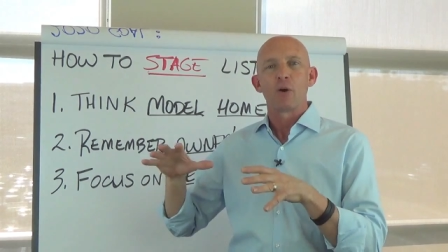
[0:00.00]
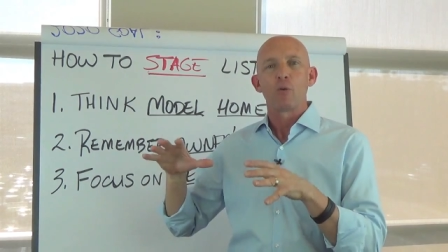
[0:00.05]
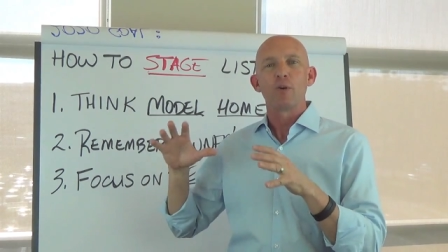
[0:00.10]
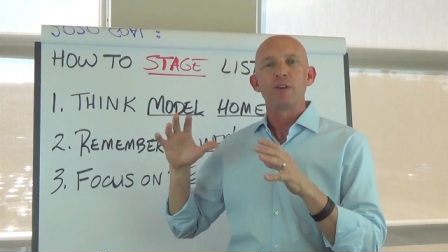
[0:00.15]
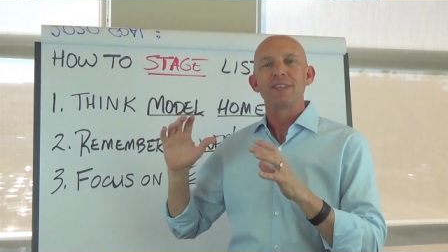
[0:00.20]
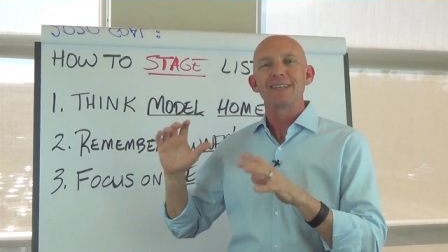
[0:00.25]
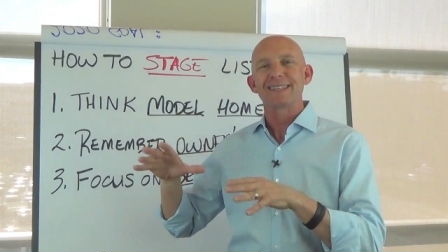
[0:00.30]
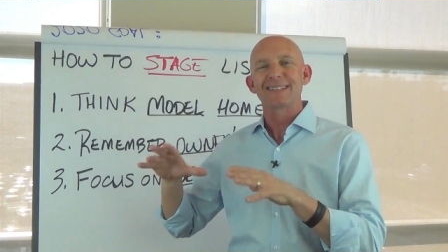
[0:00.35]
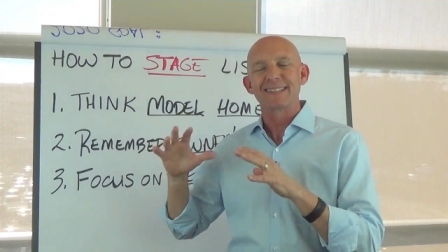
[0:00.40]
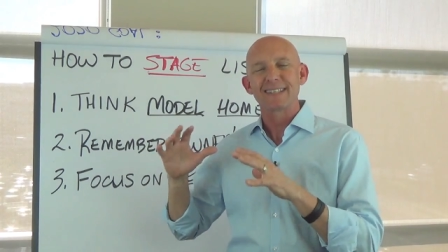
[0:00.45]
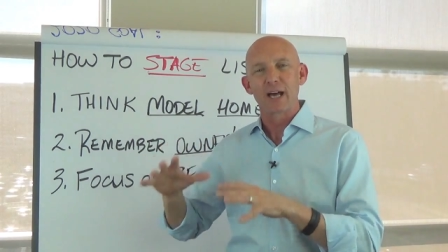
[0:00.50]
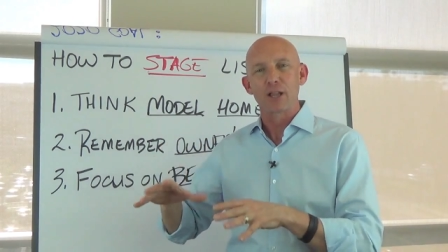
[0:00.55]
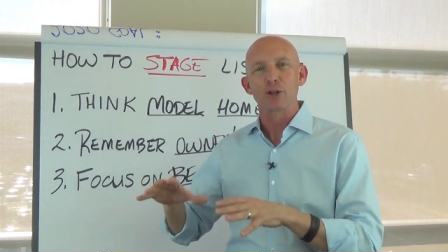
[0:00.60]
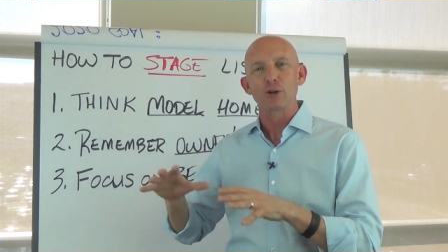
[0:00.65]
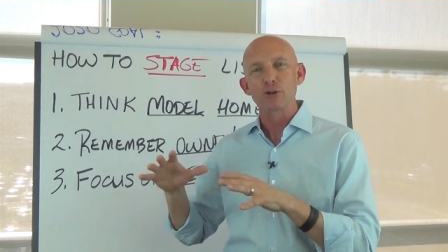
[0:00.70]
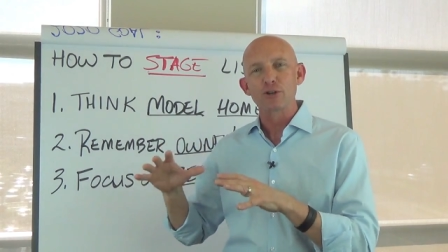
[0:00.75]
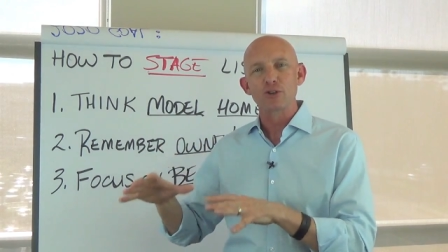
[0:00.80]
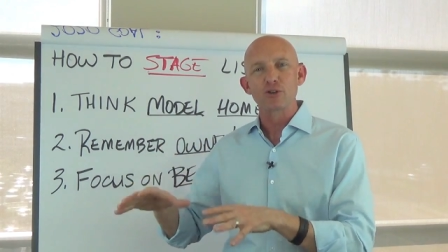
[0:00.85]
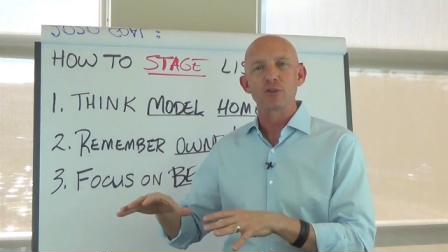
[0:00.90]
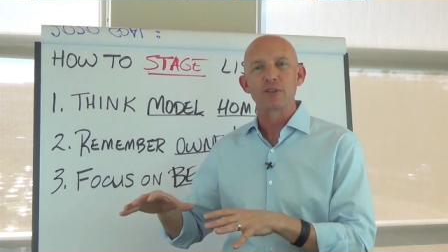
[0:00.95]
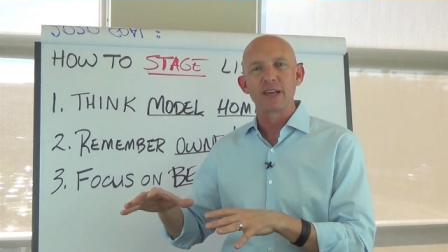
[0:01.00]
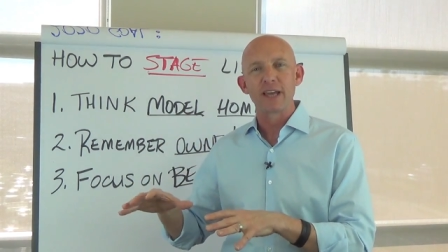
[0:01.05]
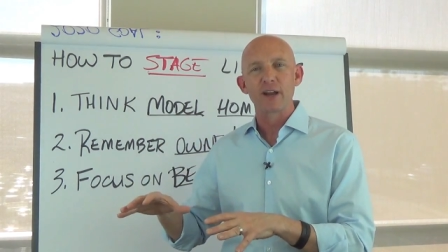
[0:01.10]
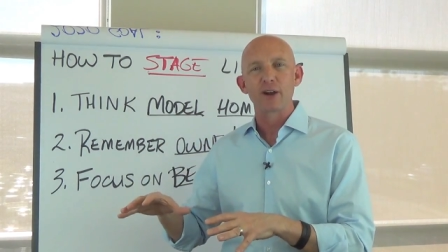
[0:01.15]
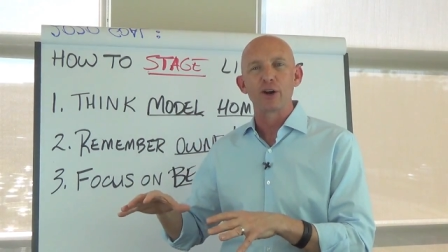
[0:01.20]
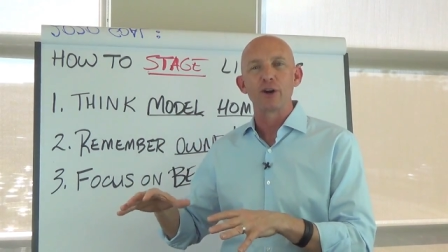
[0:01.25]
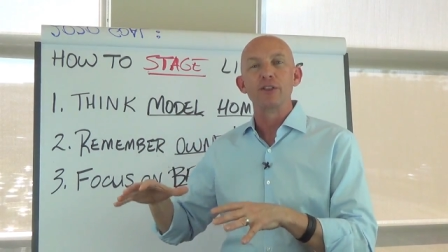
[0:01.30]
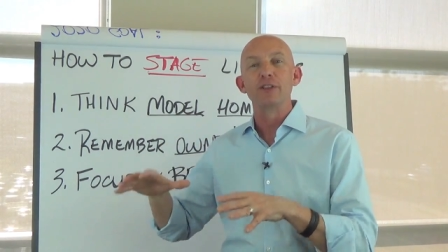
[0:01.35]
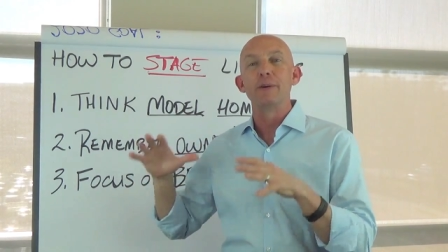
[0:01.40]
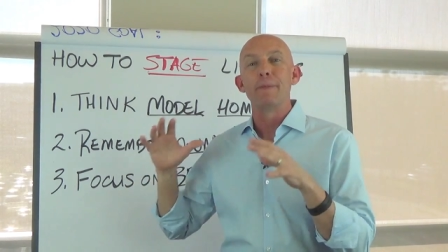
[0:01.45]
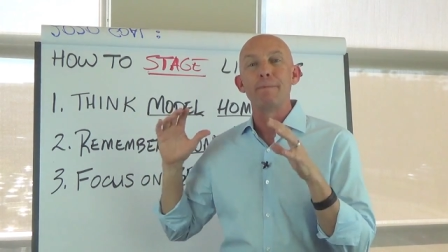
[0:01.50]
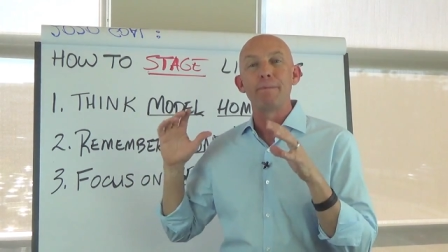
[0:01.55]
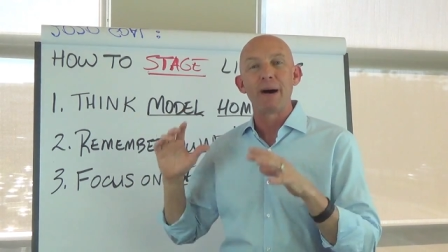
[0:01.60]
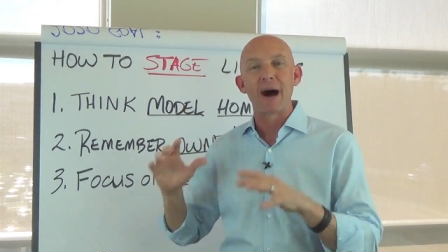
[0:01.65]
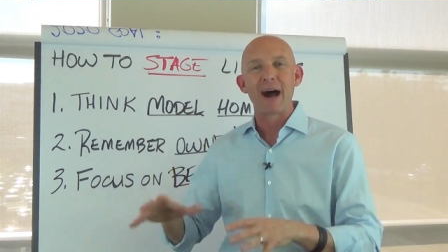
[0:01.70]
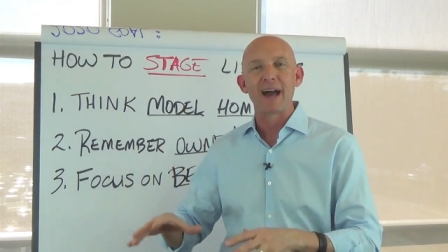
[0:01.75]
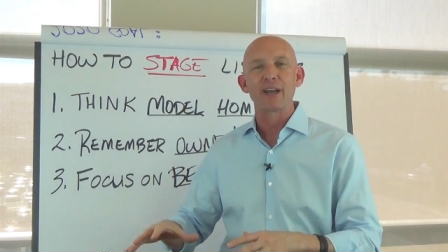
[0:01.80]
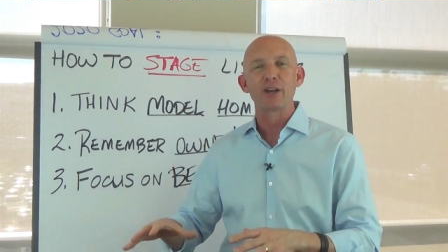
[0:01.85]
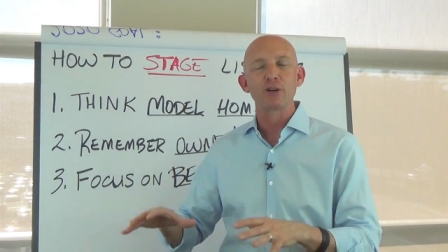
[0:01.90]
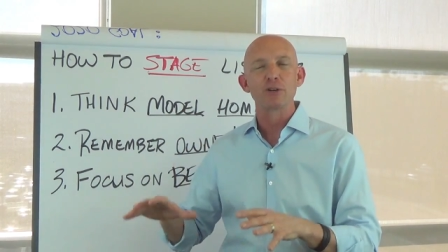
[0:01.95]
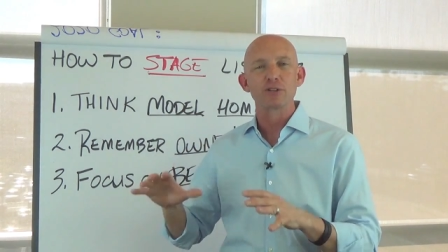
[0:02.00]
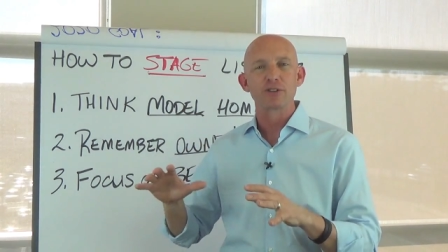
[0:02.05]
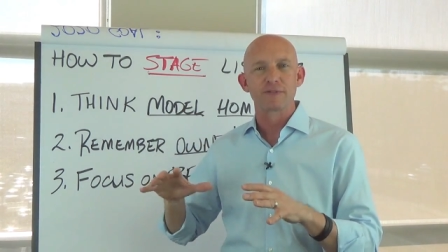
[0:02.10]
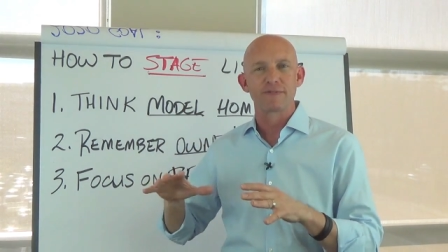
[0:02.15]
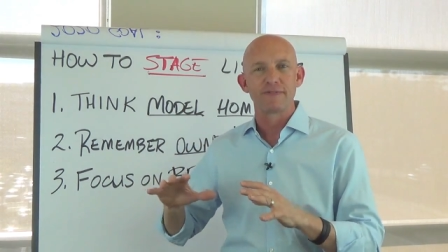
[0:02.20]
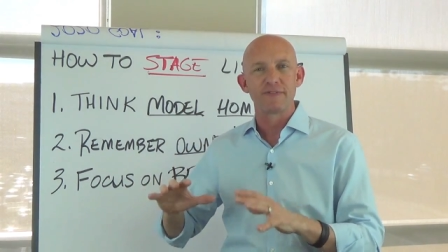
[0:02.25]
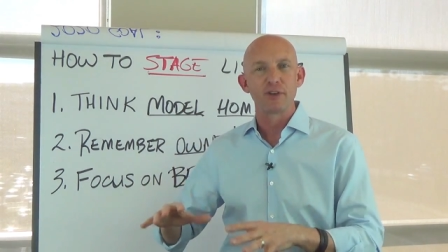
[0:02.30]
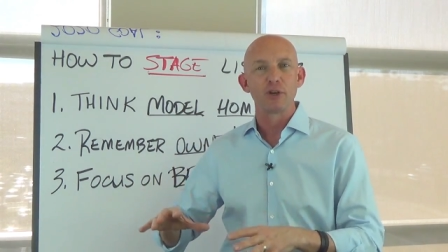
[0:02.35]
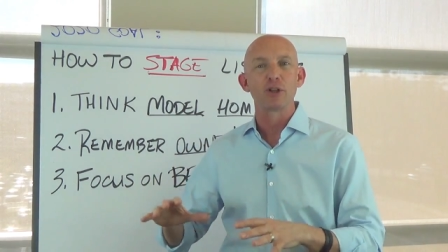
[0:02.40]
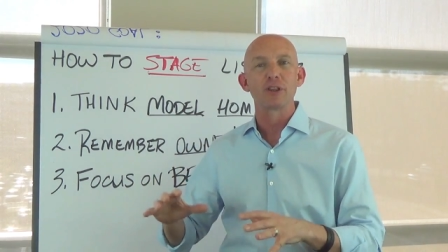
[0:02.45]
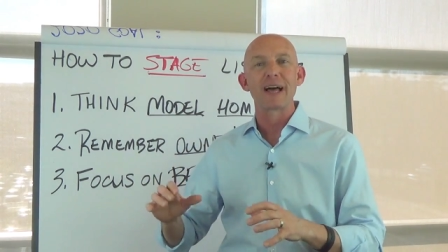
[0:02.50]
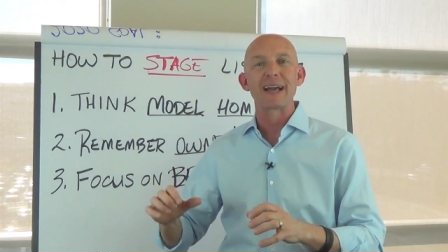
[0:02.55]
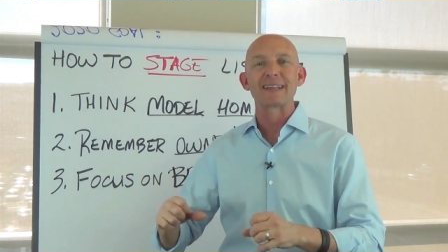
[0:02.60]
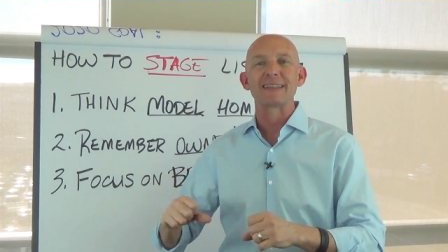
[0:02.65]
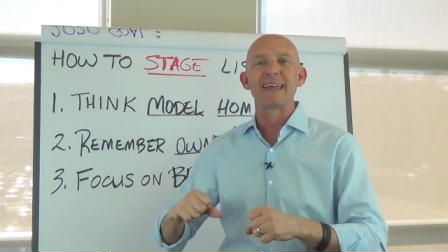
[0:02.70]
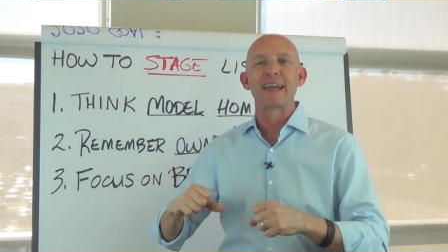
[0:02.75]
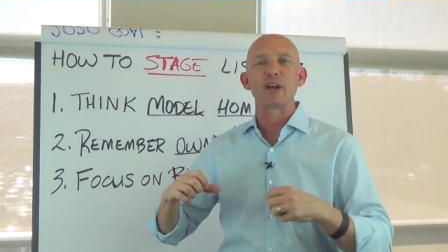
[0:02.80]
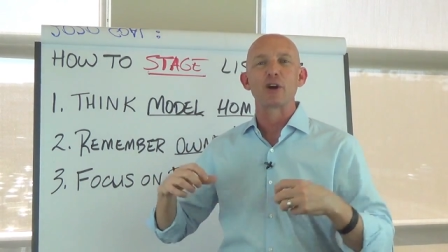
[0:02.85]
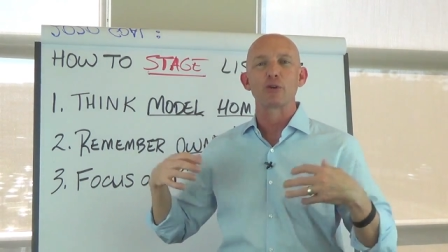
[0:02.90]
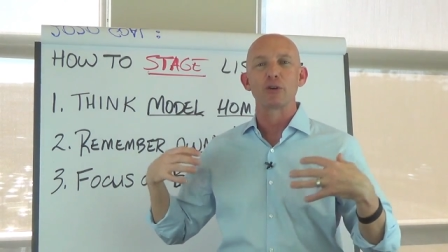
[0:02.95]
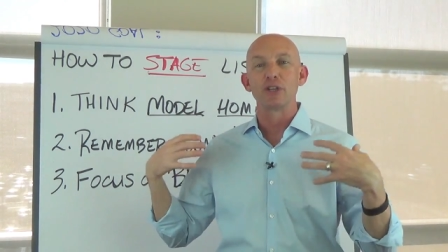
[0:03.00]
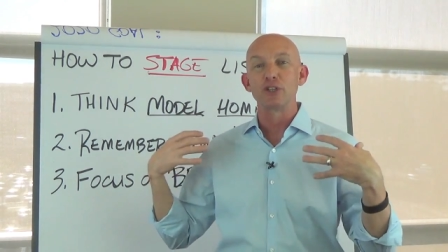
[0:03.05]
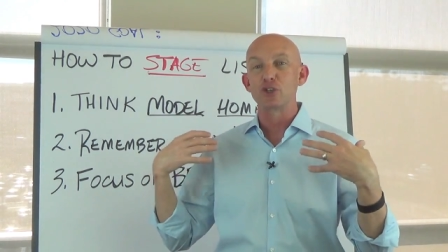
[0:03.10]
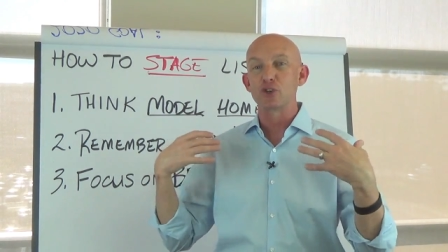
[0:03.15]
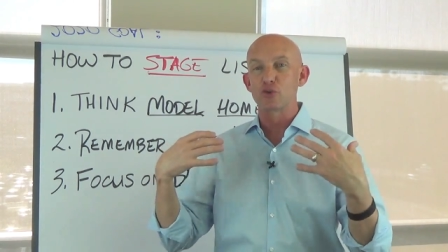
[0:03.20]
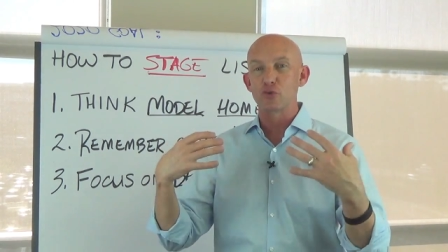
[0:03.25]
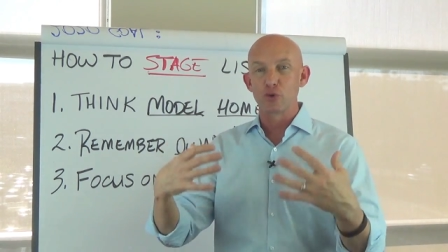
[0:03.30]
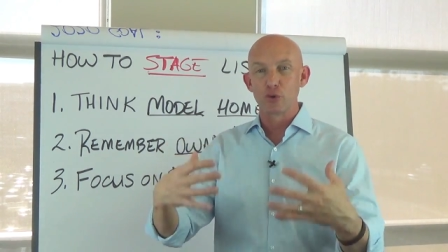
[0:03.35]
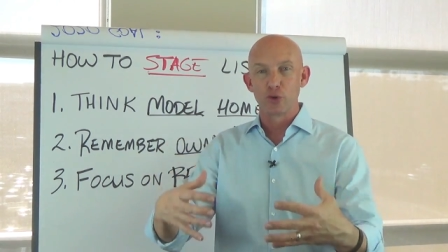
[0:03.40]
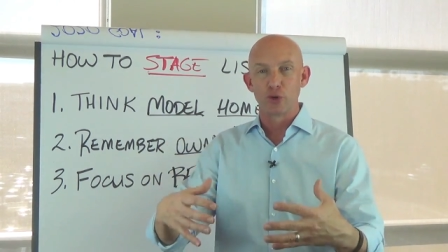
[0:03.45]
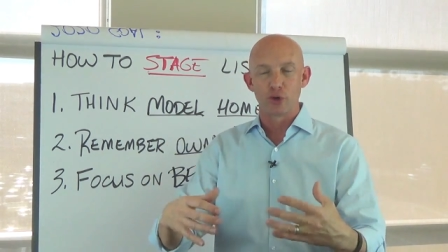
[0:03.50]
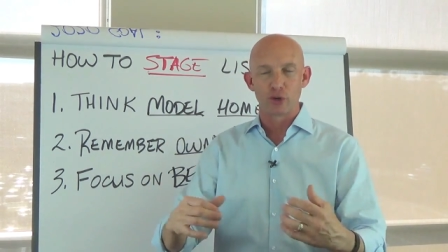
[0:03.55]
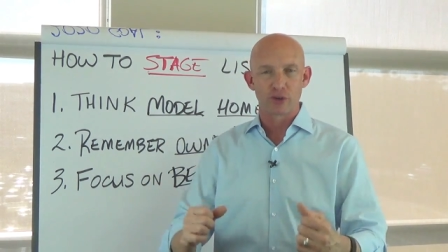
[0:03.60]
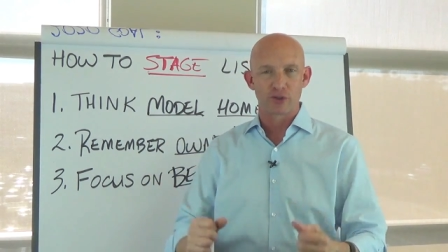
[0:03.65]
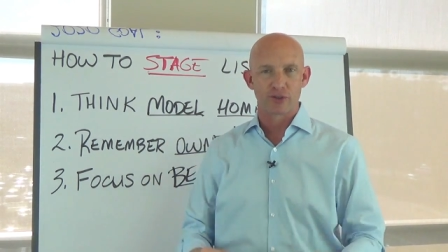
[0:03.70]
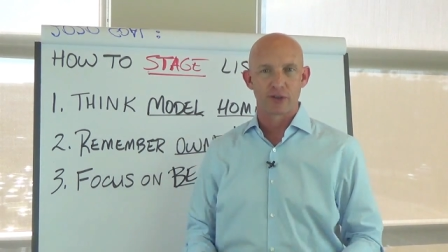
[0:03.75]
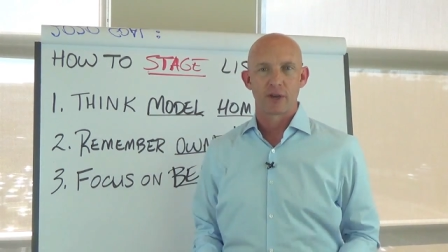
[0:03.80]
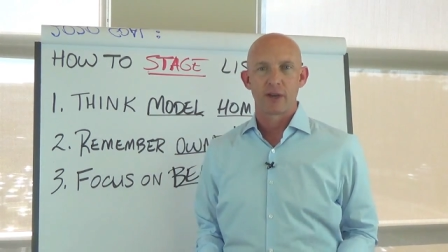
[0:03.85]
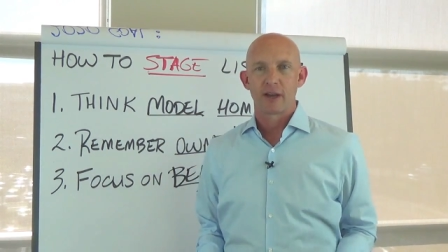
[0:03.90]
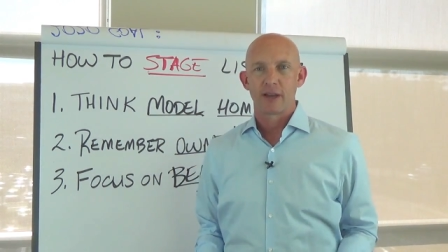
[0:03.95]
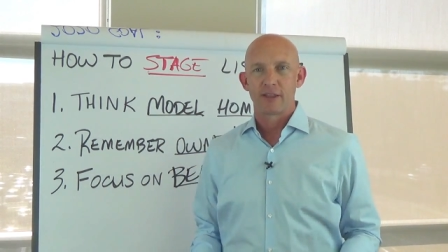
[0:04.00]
when the sellers are there, the buyers feel like they are intruders.